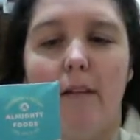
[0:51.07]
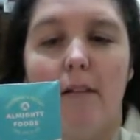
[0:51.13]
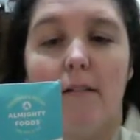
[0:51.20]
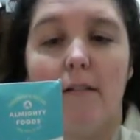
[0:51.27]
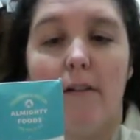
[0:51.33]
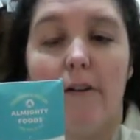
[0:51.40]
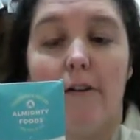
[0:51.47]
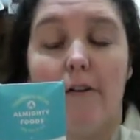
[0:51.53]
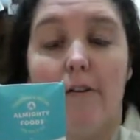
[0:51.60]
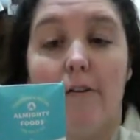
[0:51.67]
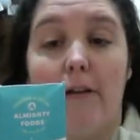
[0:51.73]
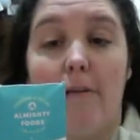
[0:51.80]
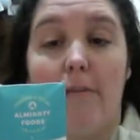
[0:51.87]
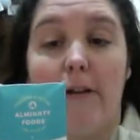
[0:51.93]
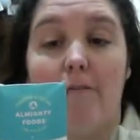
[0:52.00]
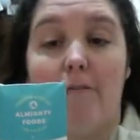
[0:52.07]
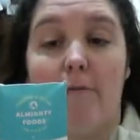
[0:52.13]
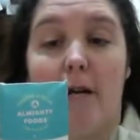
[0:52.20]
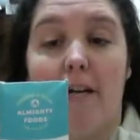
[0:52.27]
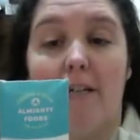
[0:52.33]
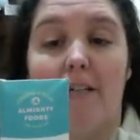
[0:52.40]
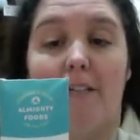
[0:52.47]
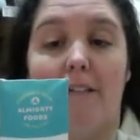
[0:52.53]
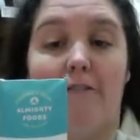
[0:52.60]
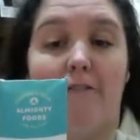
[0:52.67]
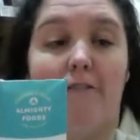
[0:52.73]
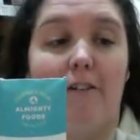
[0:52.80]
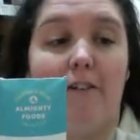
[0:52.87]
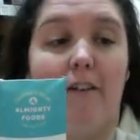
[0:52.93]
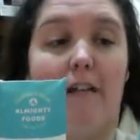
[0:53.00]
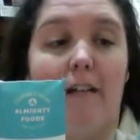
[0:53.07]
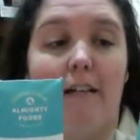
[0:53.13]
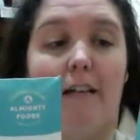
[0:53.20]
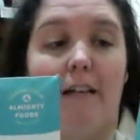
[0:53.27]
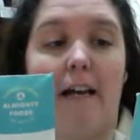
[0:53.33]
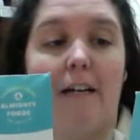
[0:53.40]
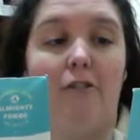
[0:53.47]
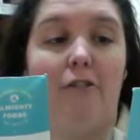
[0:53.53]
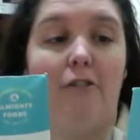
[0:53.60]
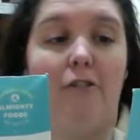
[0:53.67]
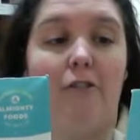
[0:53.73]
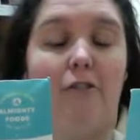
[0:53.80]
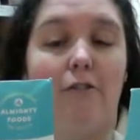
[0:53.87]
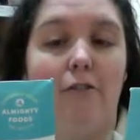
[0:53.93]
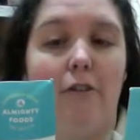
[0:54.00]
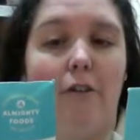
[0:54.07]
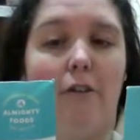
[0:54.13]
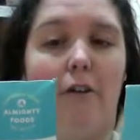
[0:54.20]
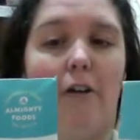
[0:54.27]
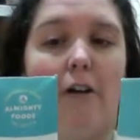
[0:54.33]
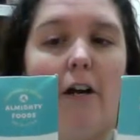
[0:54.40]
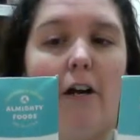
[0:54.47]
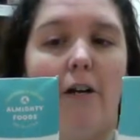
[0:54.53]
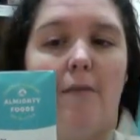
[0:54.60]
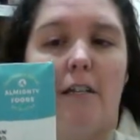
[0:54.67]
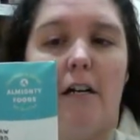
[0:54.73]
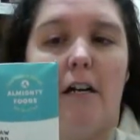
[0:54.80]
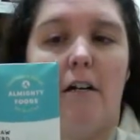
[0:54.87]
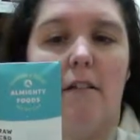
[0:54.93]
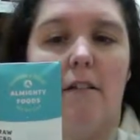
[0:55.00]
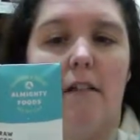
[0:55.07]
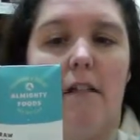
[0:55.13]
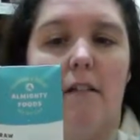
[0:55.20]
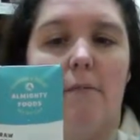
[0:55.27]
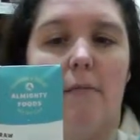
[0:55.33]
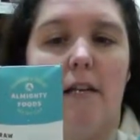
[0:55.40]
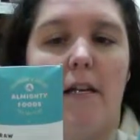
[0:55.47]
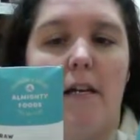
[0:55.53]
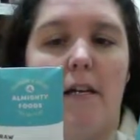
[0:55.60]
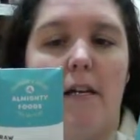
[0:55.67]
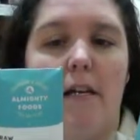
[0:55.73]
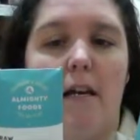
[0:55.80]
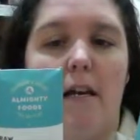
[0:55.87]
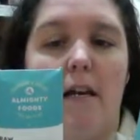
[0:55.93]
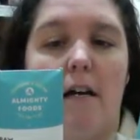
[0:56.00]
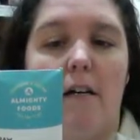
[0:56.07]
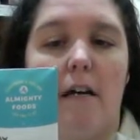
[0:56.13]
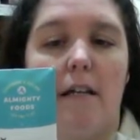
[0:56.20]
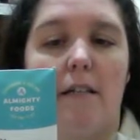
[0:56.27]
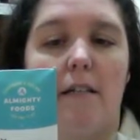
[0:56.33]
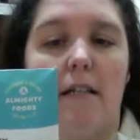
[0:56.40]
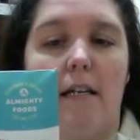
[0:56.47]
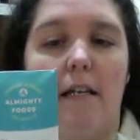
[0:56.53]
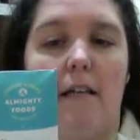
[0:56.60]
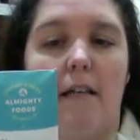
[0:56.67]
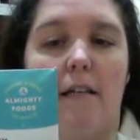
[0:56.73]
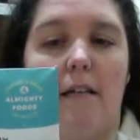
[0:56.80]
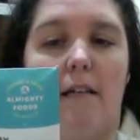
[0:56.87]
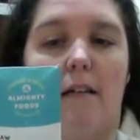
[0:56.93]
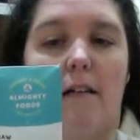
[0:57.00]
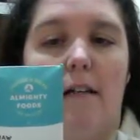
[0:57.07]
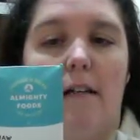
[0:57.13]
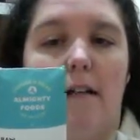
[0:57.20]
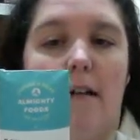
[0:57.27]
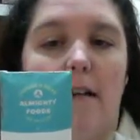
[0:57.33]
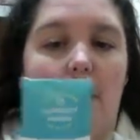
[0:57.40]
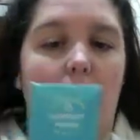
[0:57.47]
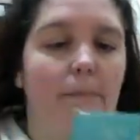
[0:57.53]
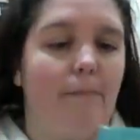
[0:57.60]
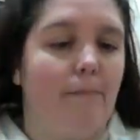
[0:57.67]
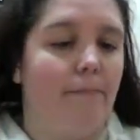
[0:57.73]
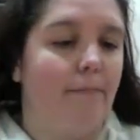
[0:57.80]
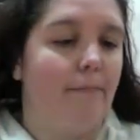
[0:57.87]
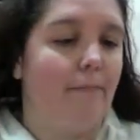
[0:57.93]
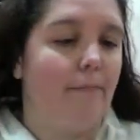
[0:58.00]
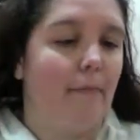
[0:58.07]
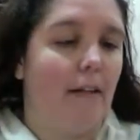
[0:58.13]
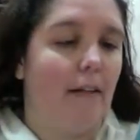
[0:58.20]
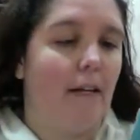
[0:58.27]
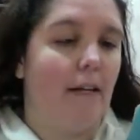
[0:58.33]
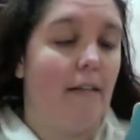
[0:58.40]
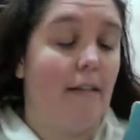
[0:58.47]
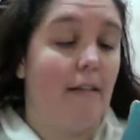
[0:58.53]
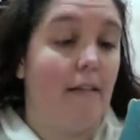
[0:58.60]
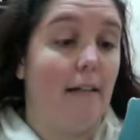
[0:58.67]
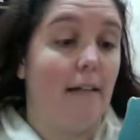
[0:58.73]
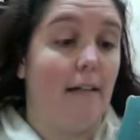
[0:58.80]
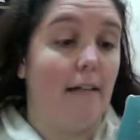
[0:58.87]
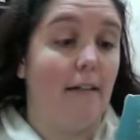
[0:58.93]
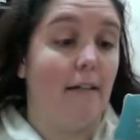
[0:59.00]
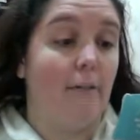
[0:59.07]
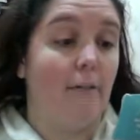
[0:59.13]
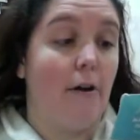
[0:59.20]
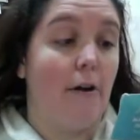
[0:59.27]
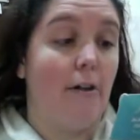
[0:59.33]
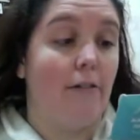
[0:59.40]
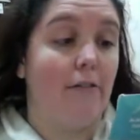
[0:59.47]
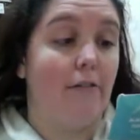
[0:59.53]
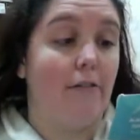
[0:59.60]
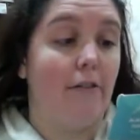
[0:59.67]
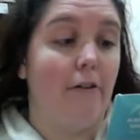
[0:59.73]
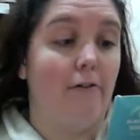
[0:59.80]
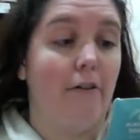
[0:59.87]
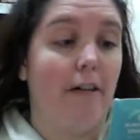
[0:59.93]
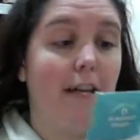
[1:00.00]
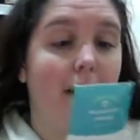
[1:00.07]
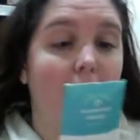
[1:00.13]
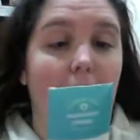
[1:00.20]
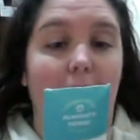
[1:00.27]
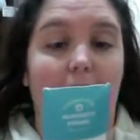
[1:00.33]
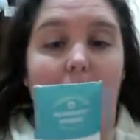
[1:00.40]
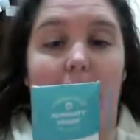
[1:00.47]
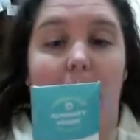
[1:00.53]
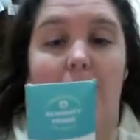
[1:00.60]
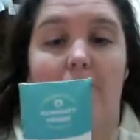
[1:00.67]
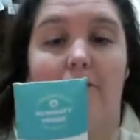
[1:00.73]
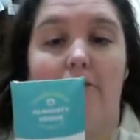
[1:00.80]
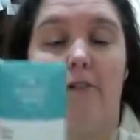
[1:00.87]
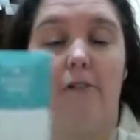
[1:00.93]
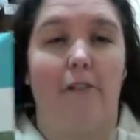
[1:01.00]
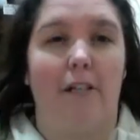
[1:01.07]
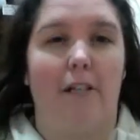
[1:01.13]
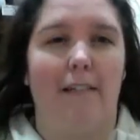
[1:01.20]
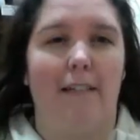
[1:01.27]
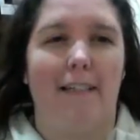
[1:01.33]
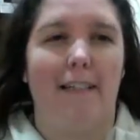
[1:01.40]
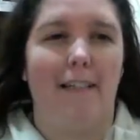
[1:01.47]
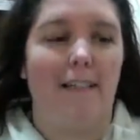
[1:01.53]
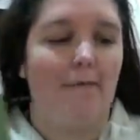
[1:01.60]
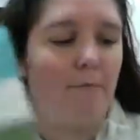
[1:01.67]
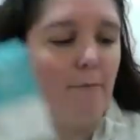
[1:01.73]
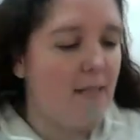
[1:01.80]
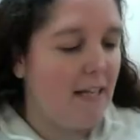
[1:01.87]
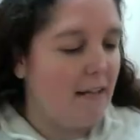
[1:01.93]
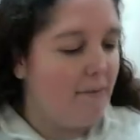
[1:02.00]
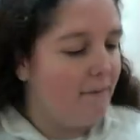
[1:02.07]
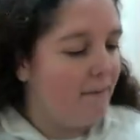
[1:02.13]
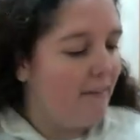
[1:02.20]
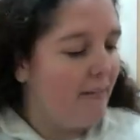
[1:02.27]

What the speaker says: So they're made from like different, like cashew, so they are tend to be nutty, and like this one's got really high cashew content, 67%.